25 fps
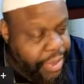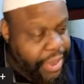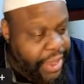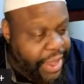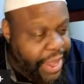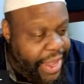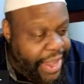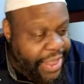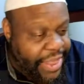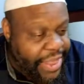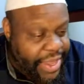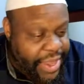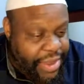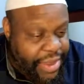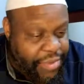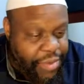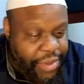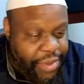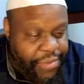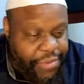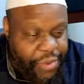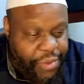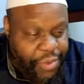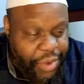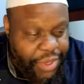And then
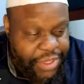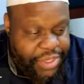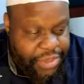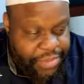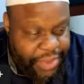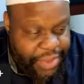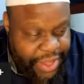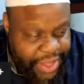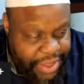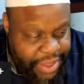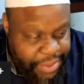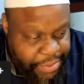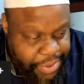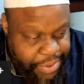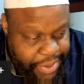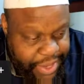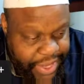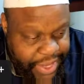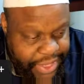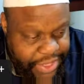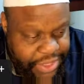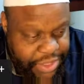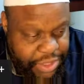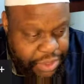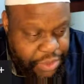if we want to make
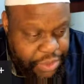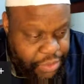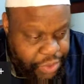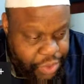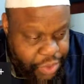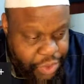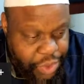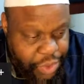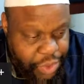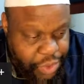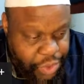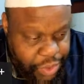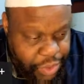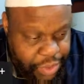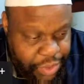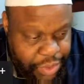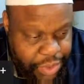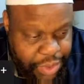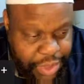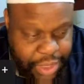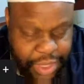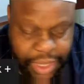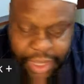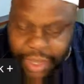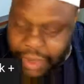complete wudu,
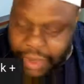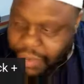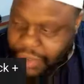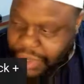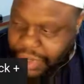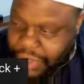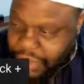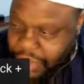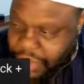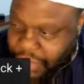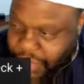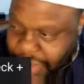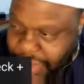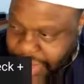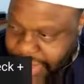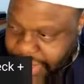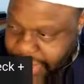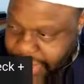we do what?